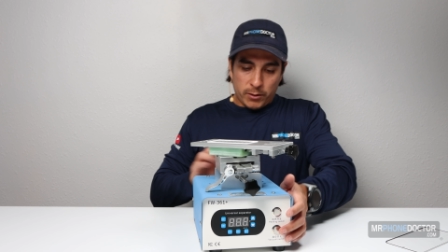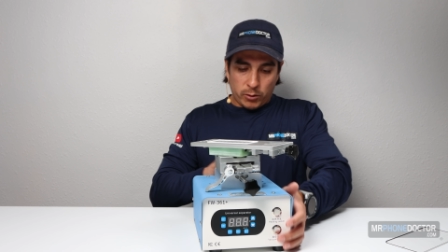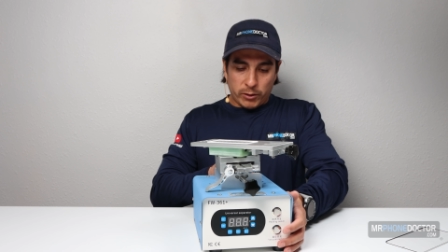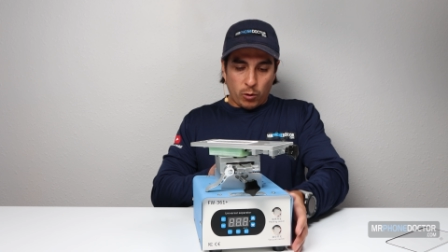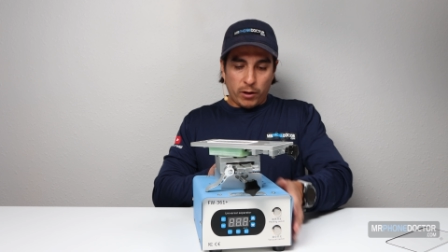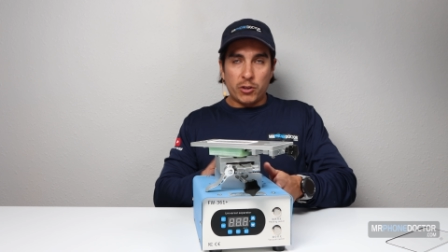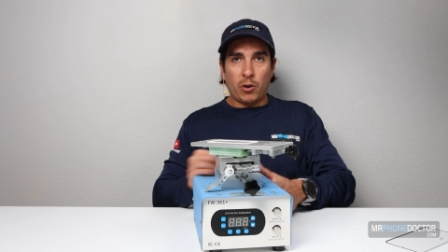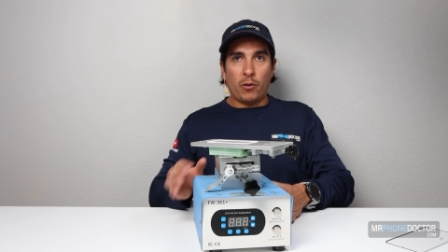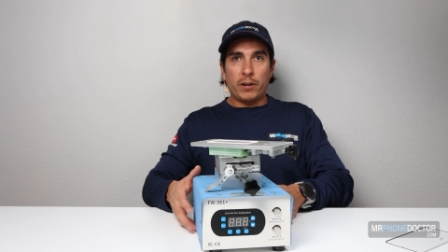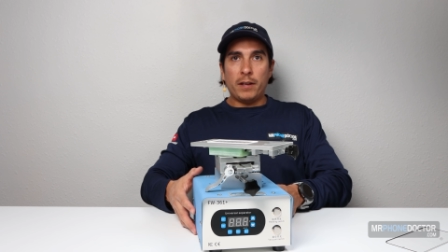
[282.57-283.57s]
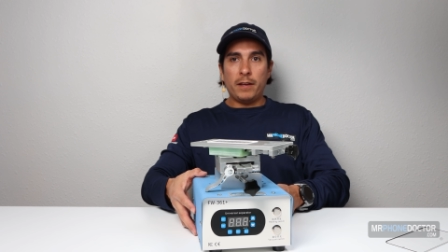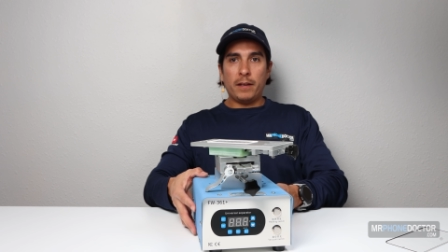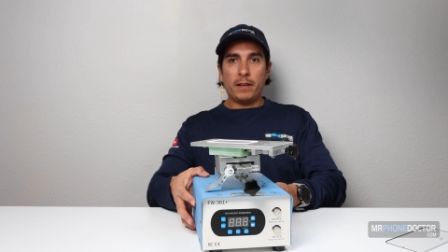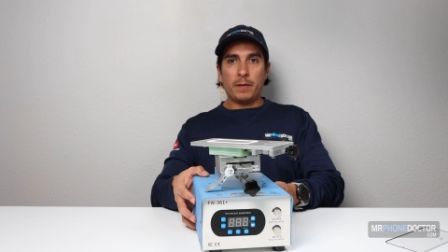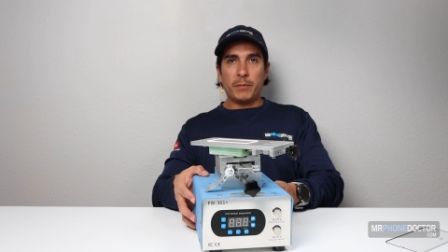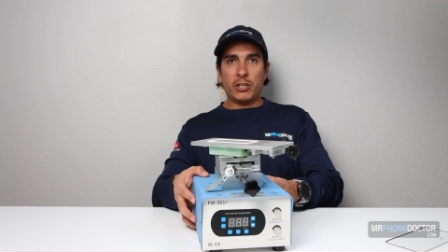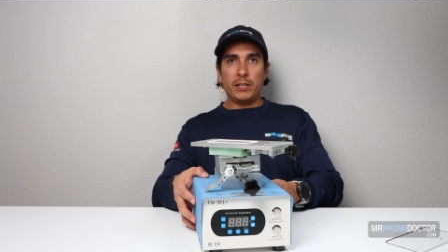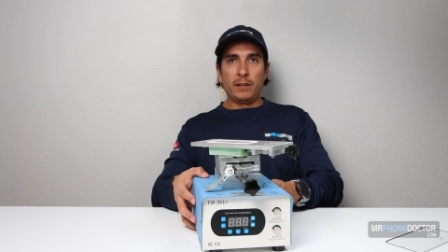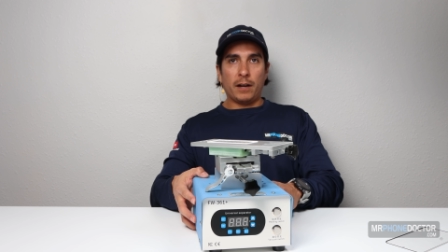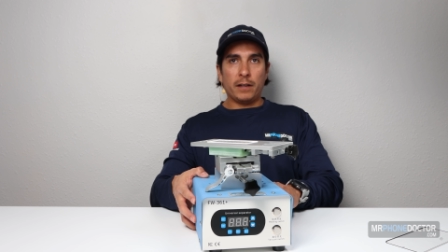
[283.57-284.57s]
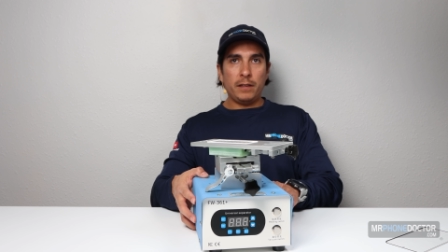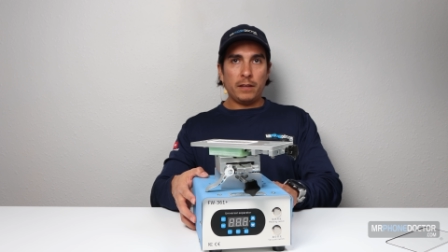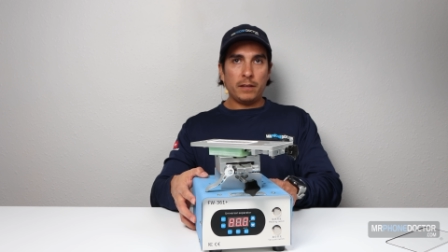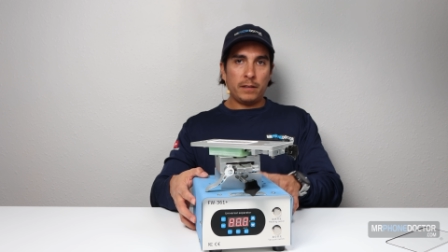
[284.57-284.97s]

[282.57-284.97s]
So let's go ahead and turn the machine on.